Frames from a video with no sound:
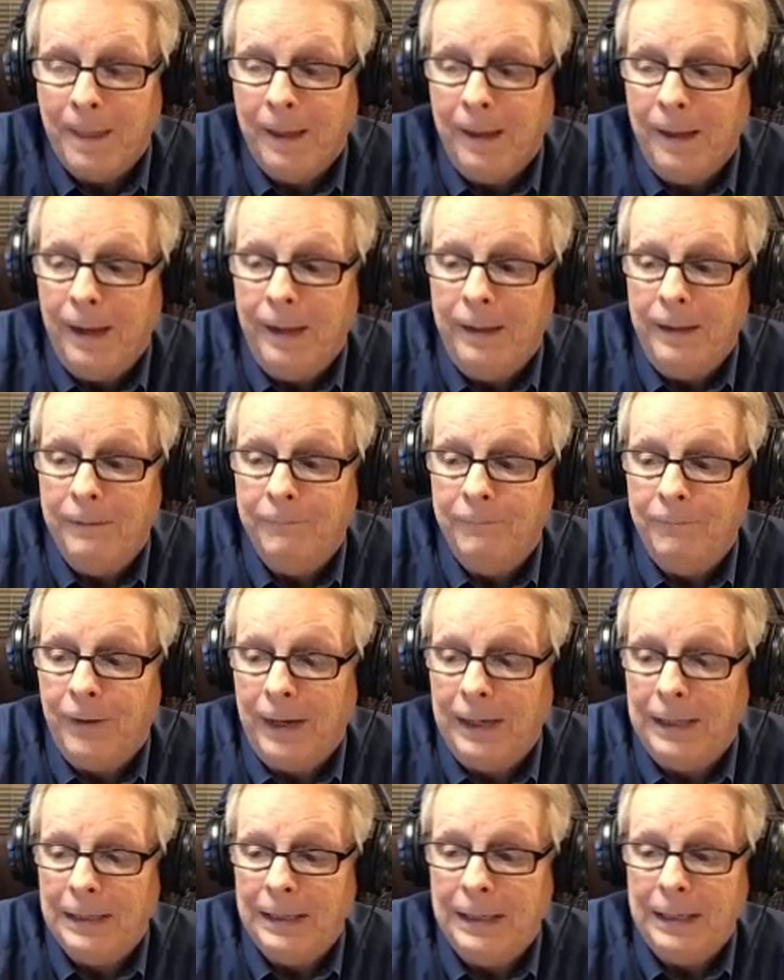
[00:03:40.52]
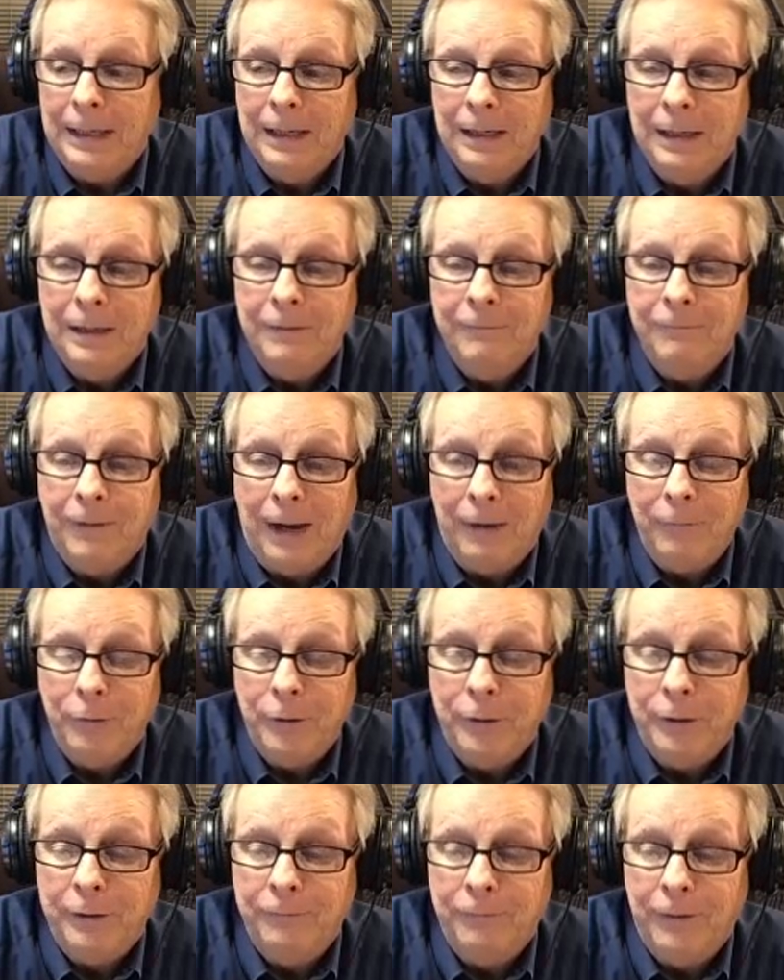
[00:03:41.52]
And then finally,
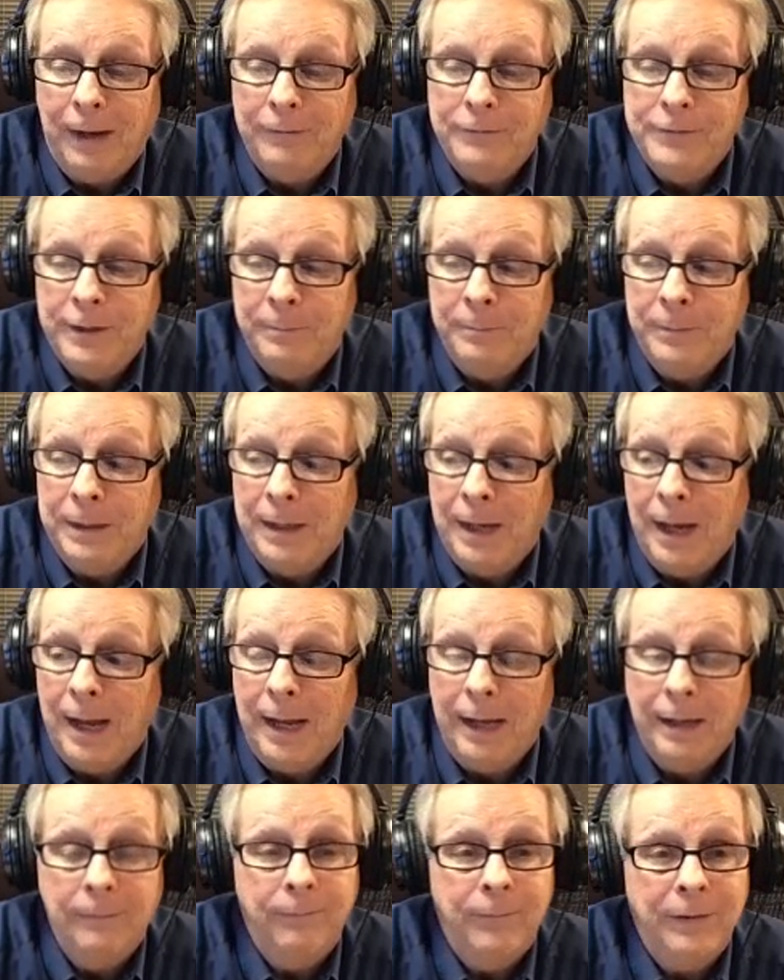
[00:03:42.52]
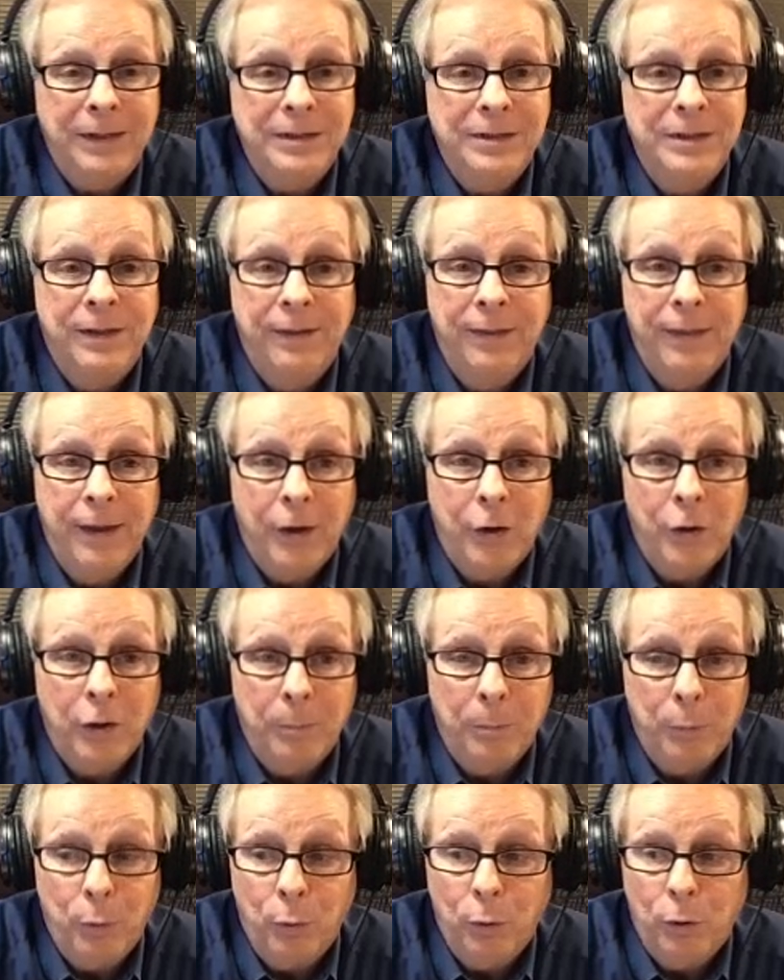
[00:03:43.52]
500 to 579 is very
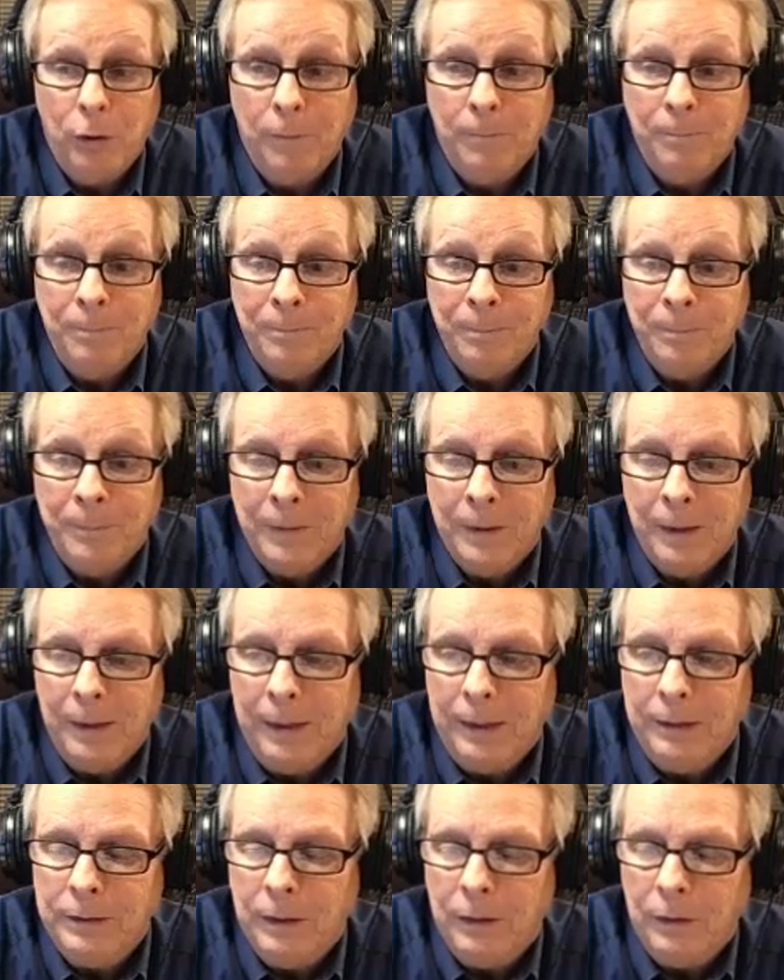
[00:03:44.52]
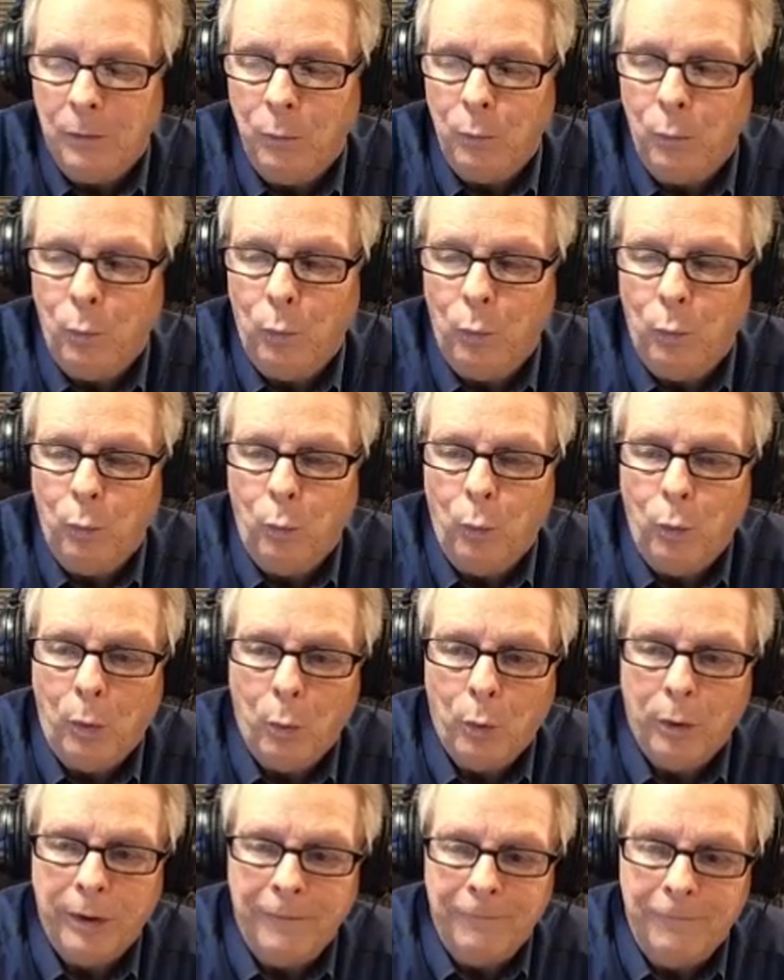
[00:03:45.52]
poor. And what we're
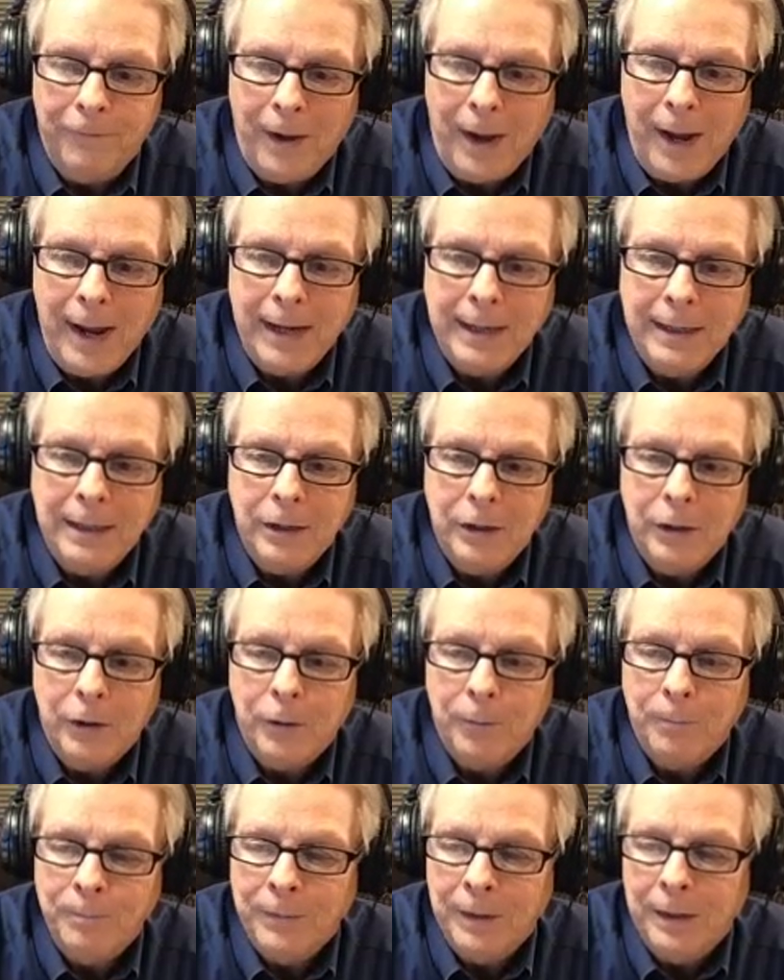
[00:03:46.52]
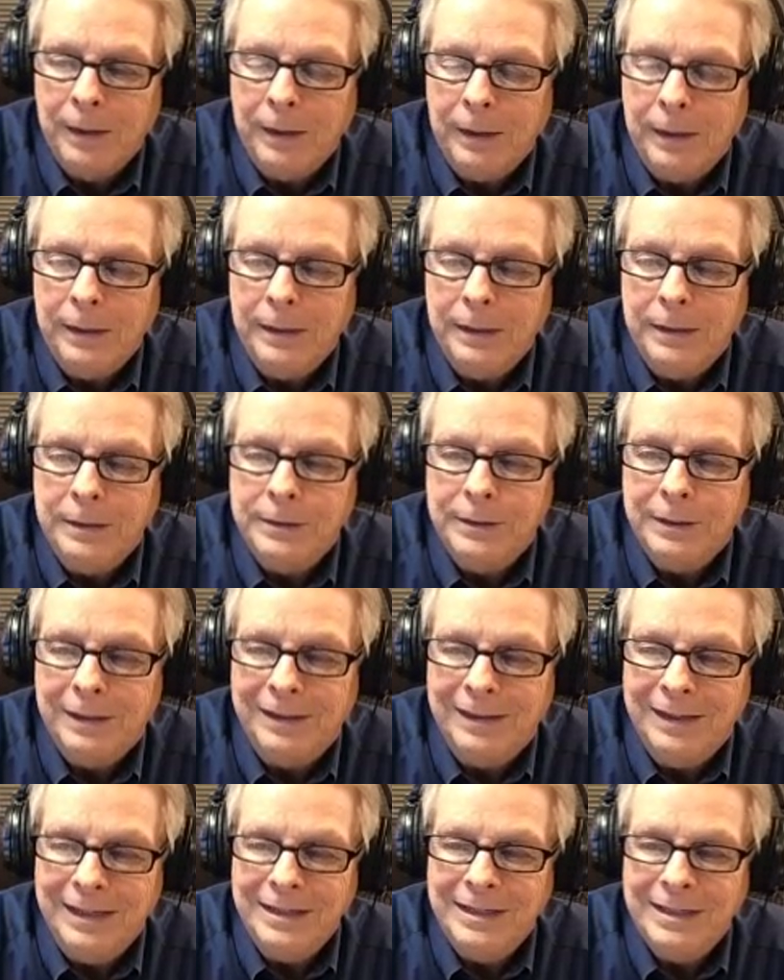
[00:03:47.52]
going to find here is that
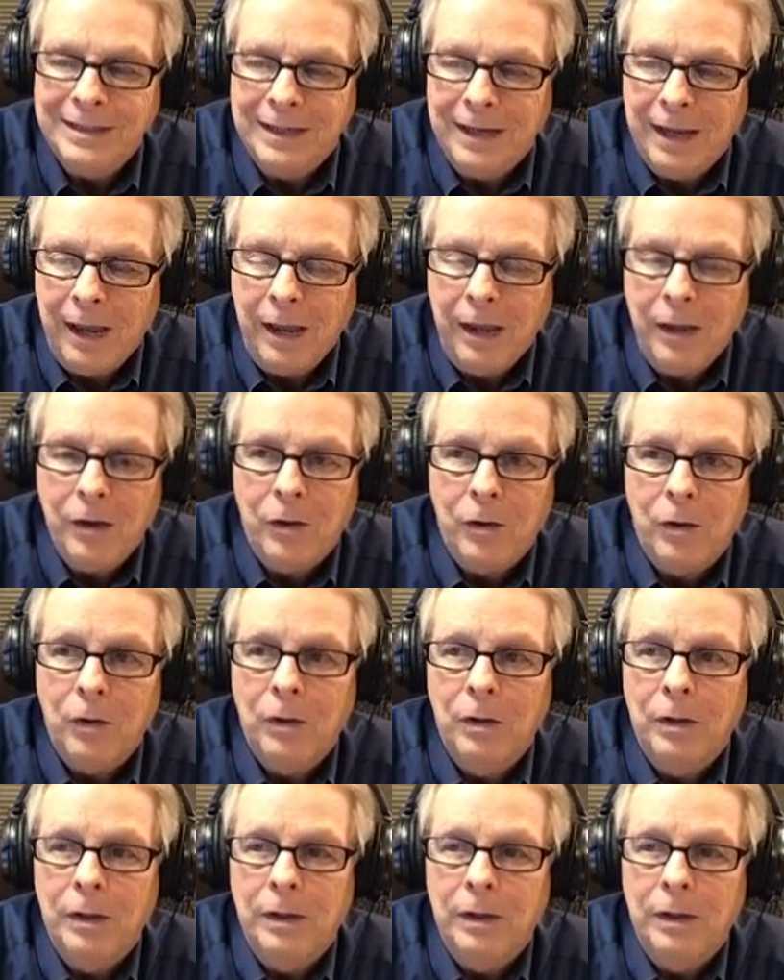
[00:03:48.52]
this scale